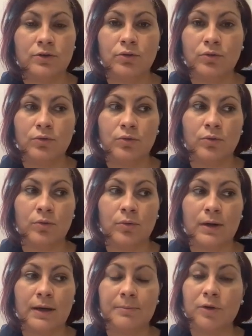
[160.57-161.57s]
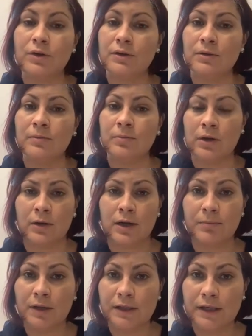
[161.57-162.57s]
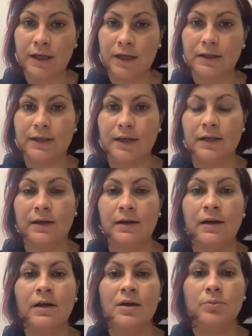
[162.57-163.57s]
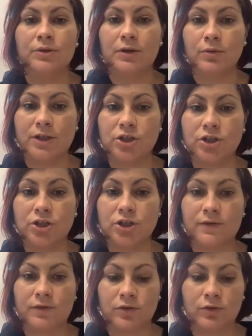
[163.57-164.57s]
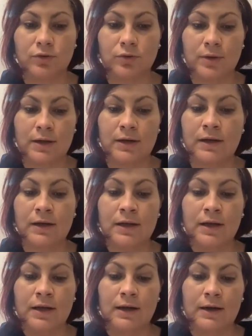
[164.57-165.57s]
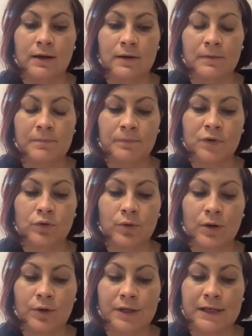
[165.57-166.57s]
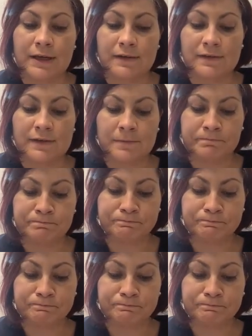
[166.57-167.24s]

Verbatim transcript: to I'm gonna come at the end and put the questions to, um, to our guest.